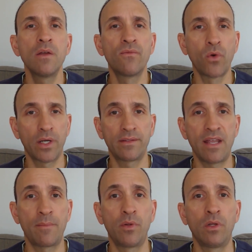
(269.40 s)
For
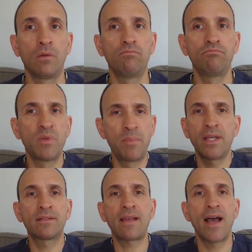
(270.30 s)
example, the
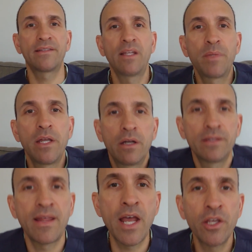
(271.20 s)
biggest concept here
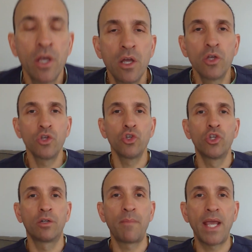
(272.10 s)
is that
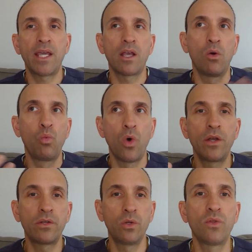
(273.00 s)
you're making a
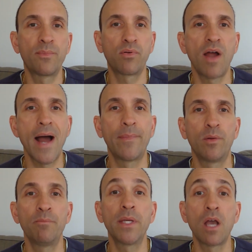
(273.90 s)
one-tooth
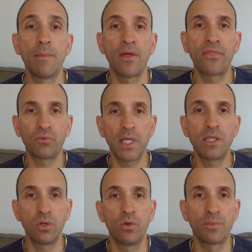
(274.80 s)
problem become a
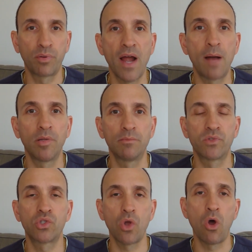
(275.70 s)
three-tooth problem.
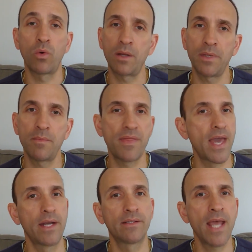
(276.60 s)
So what I mean by
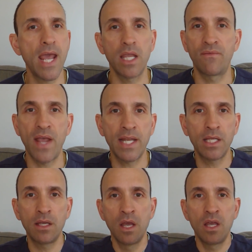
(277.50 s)
that is, hey,
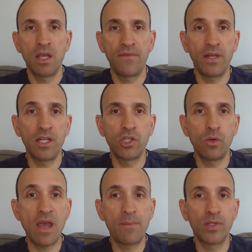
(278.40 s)
if an
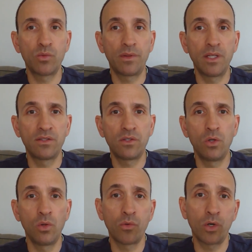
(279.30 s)
issue happens with this
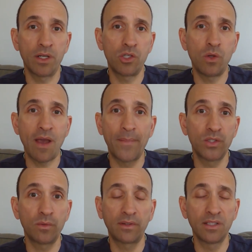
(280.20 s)
tooth or an issue
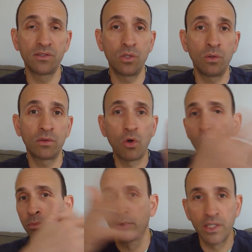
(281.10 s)
happens with this tooth, the
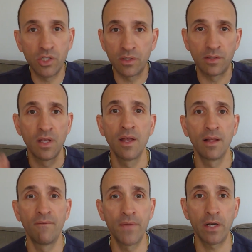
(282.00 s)
whole bridge is
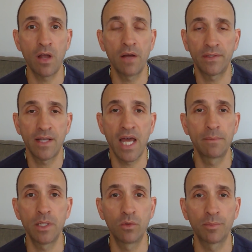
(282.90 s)
very often got to
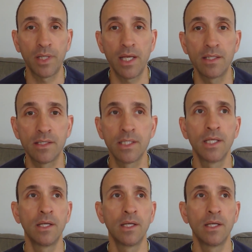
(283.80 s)
be replaced.